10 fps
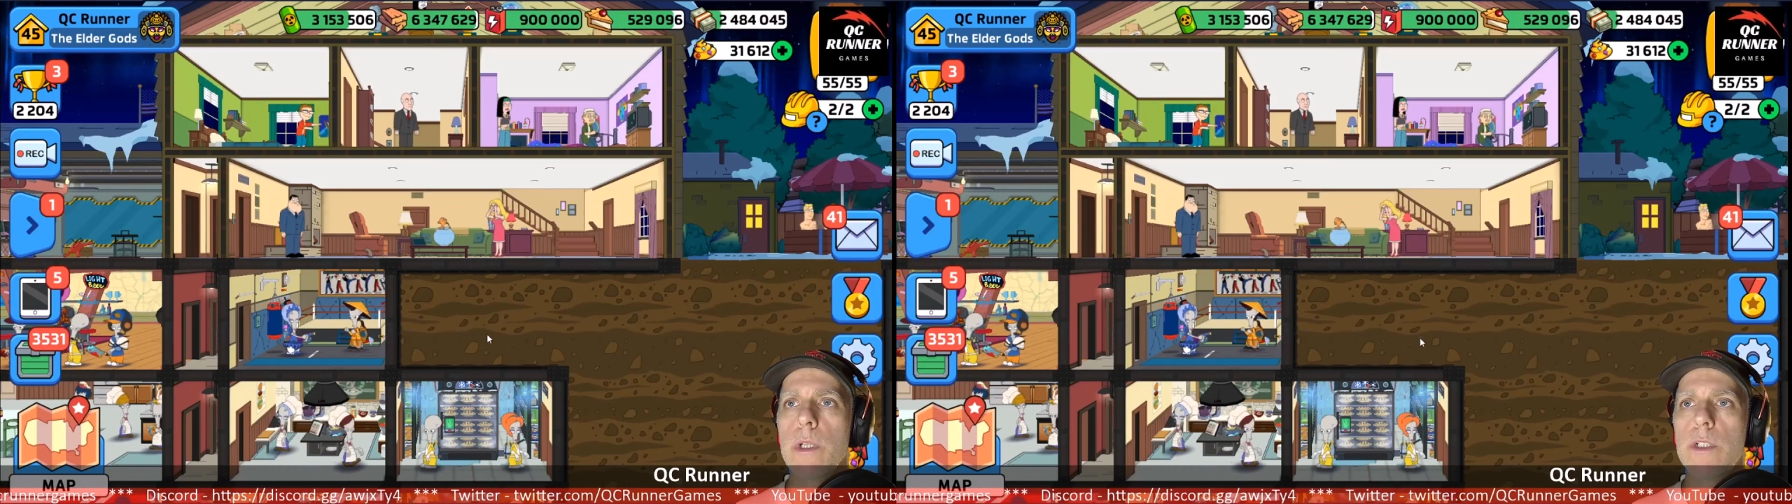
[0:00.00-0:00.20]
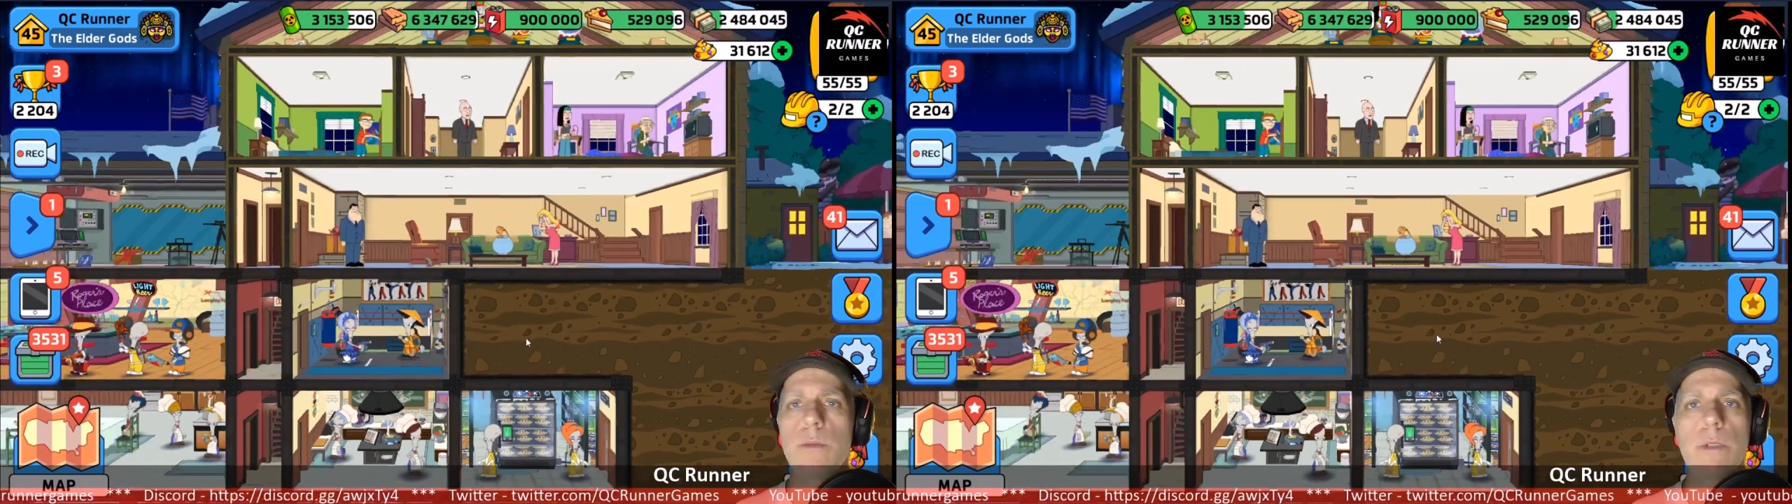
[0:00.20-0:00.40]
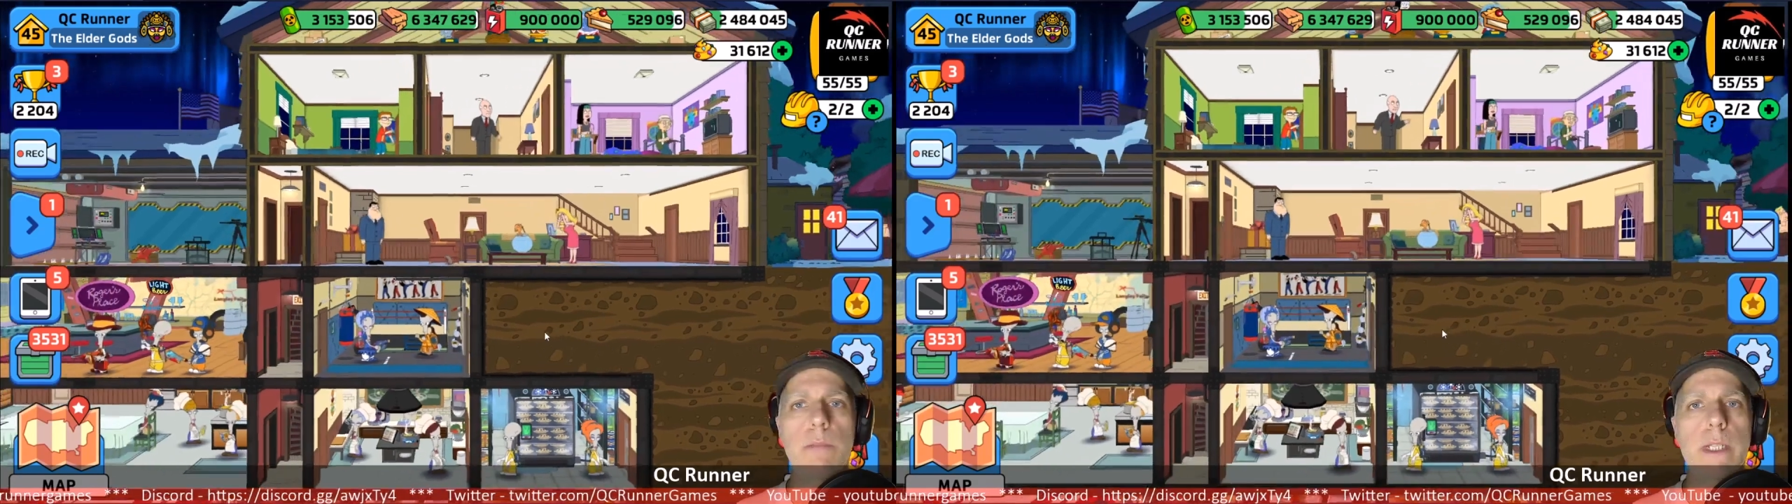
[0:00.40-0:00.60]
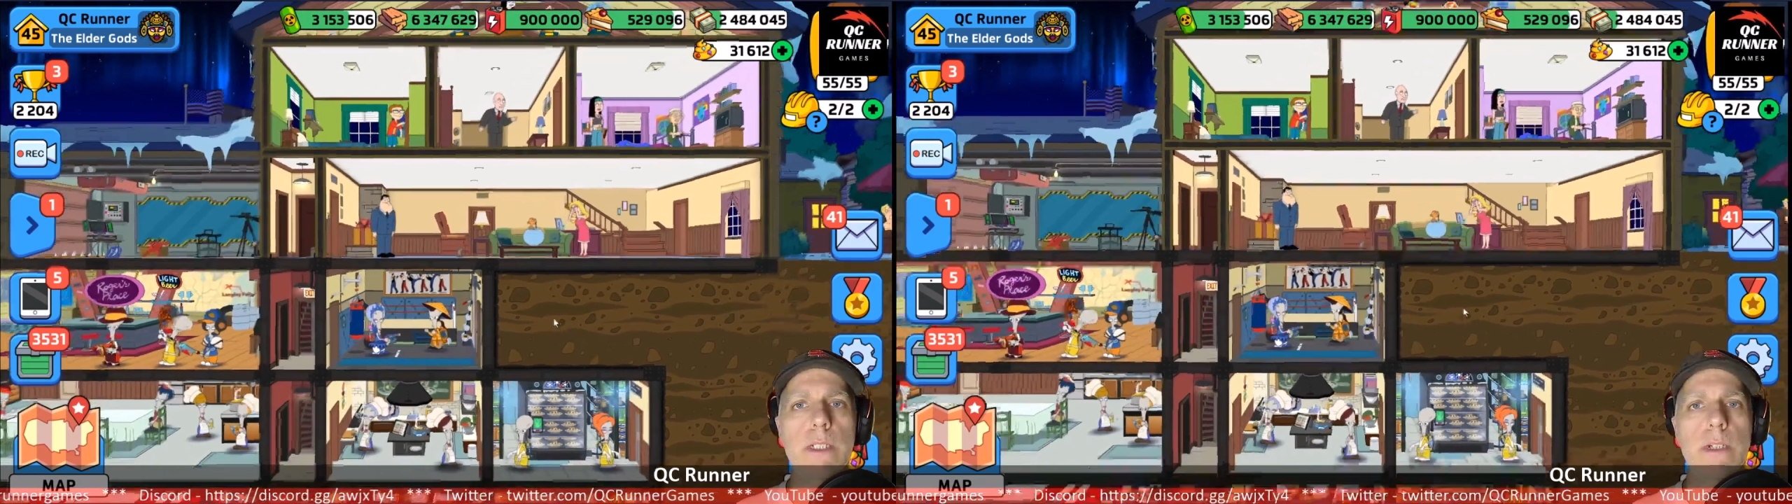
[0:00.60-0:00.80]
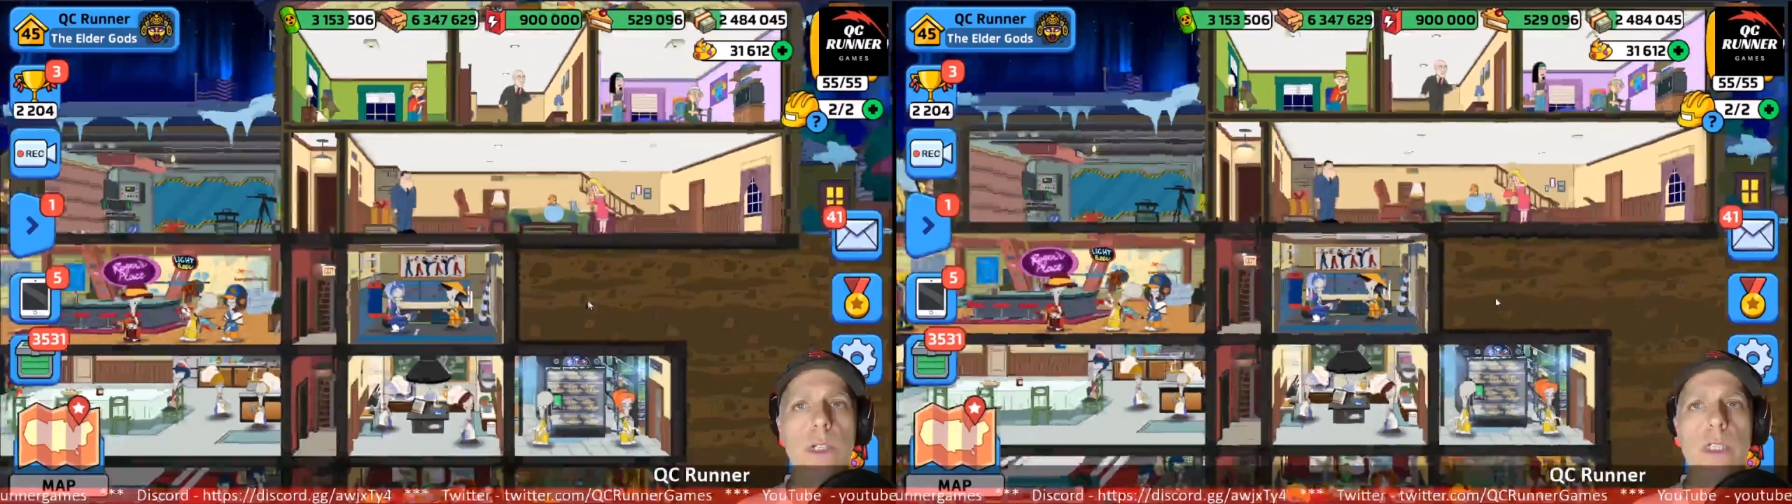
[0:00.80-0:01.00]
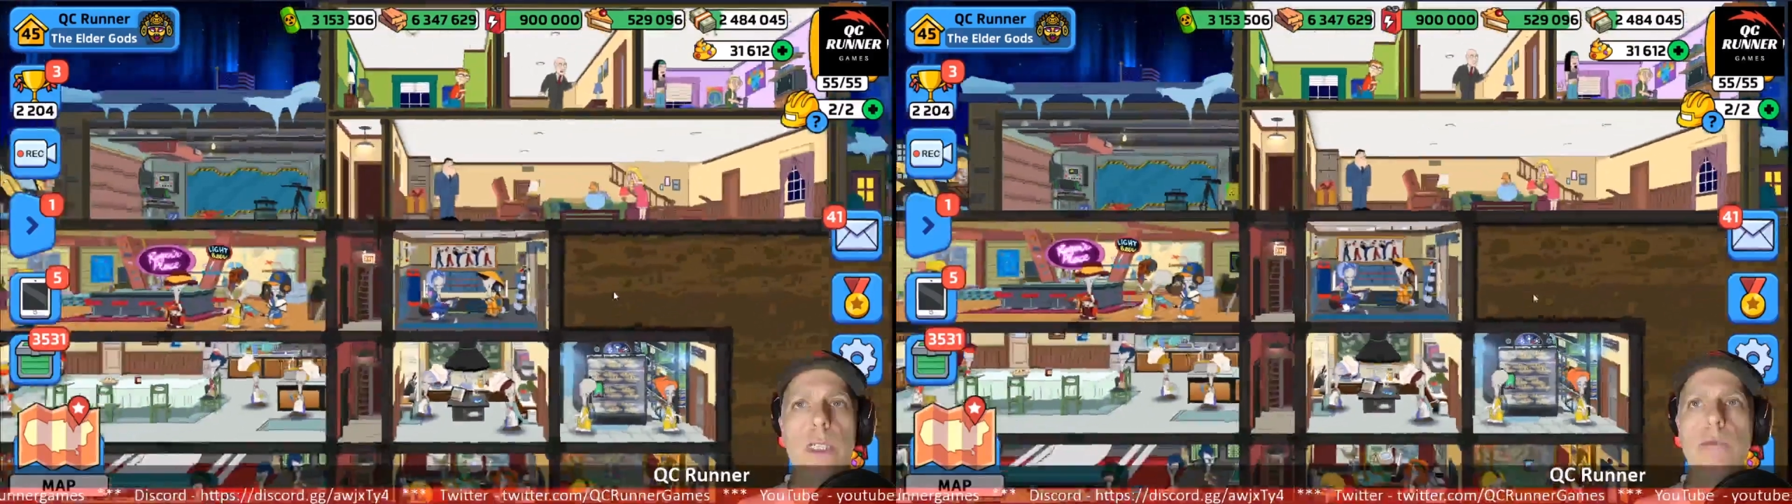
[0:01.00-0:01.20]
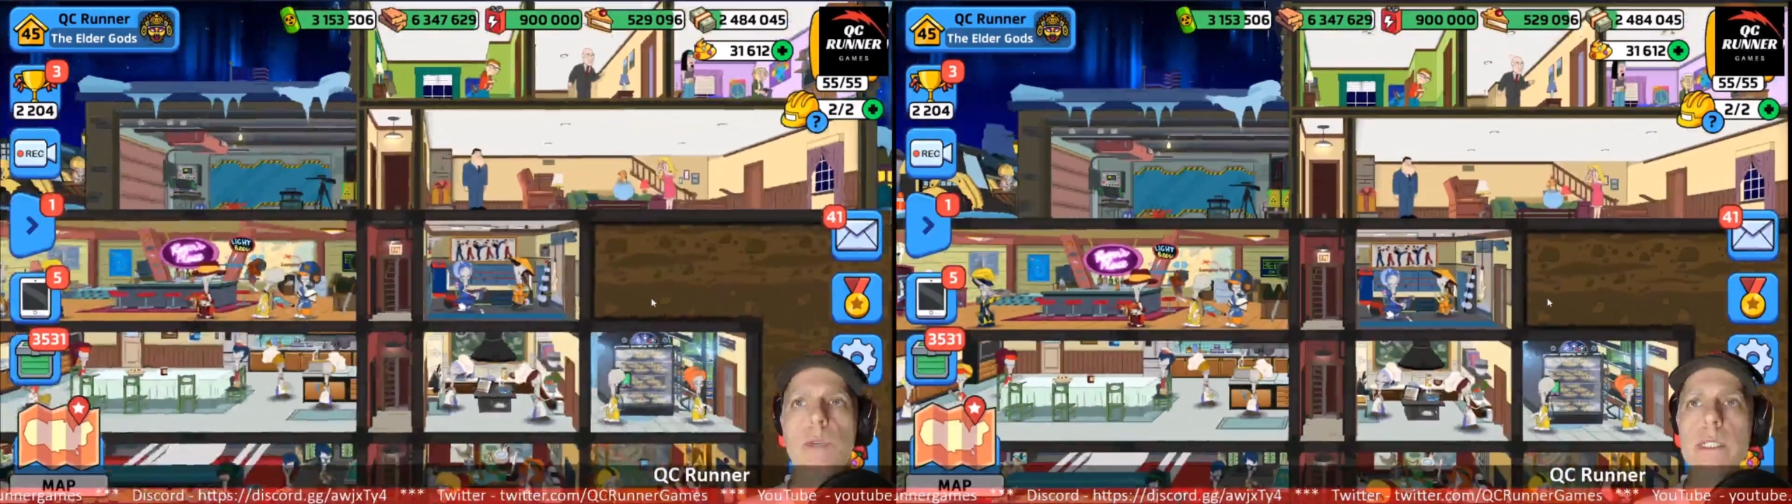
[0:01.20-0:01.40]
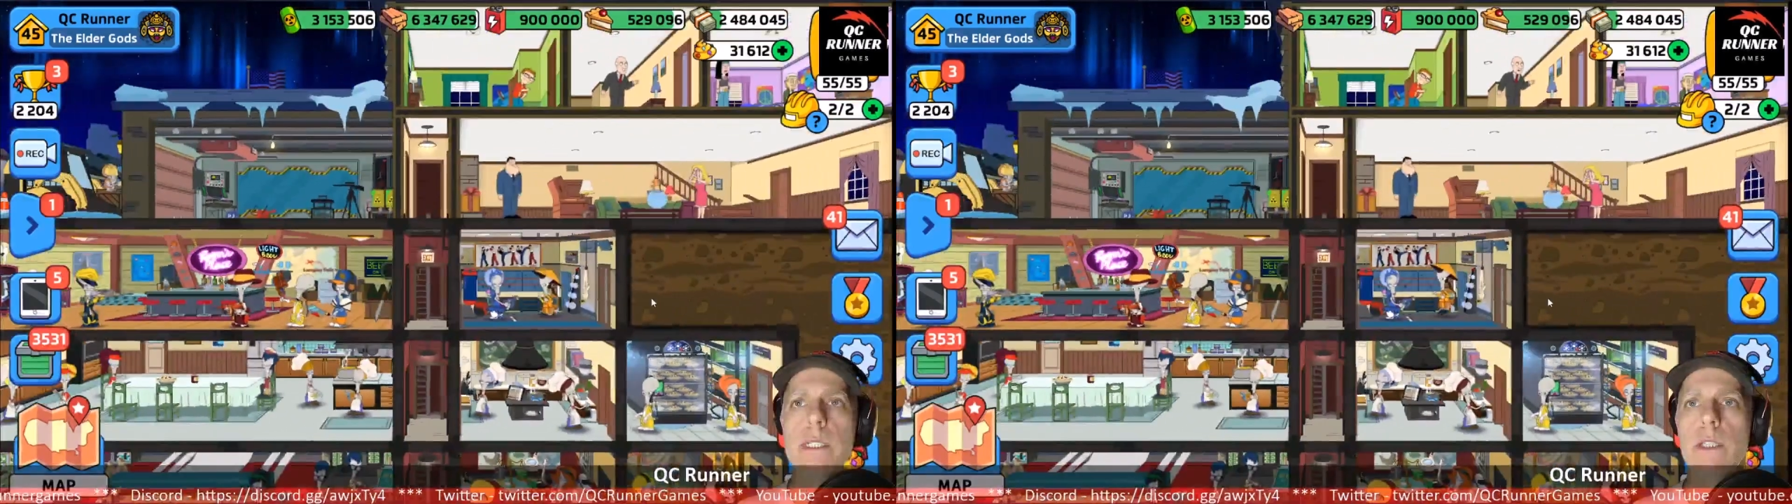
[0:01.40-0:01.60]
just want to make sure I get the giveaways
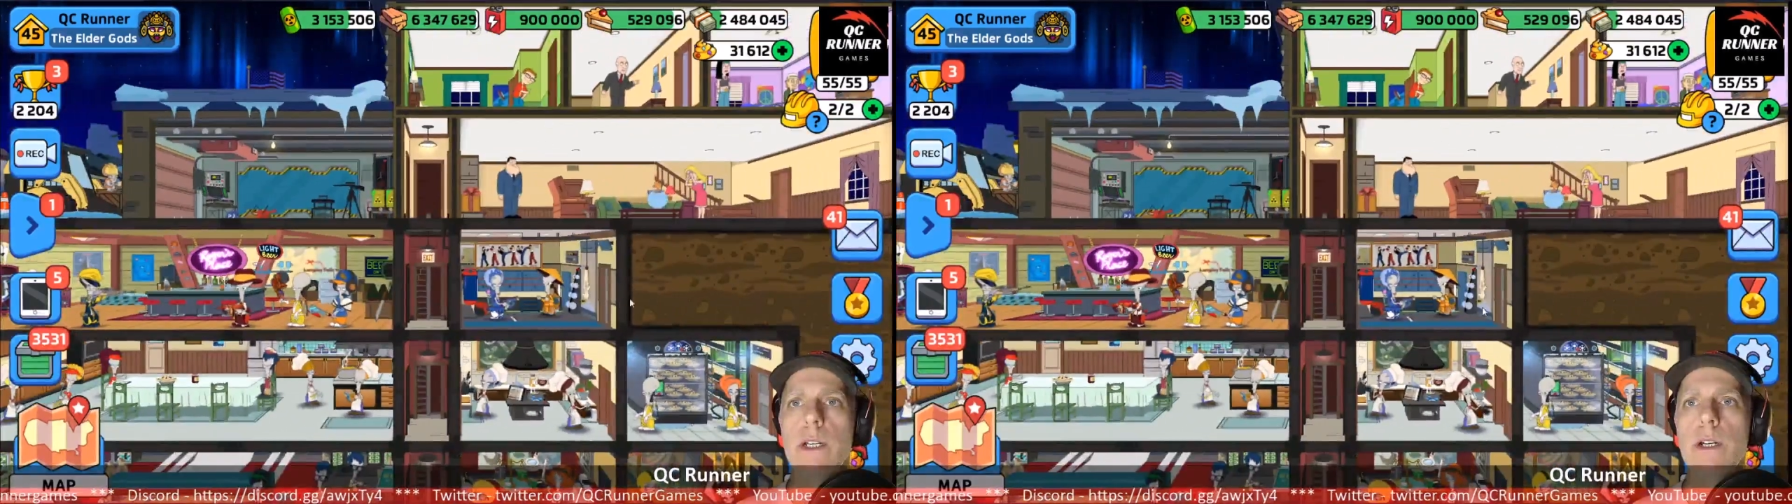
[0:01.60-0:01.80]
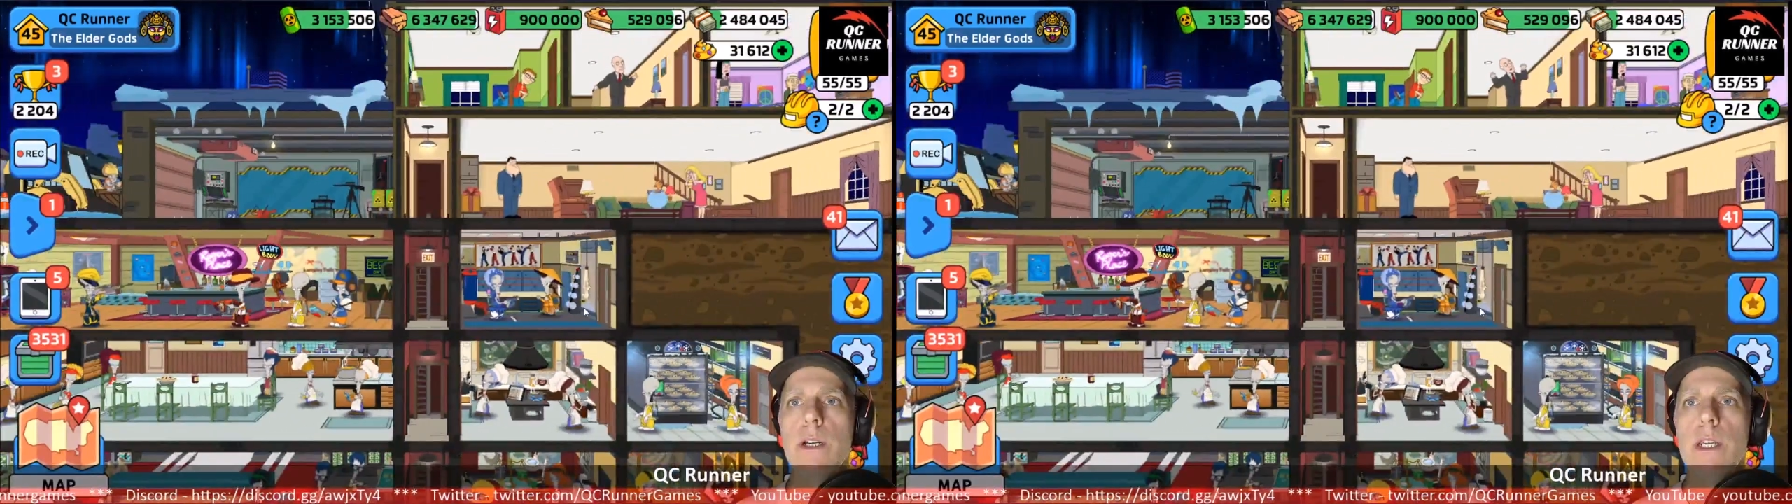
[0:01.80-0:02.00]
out there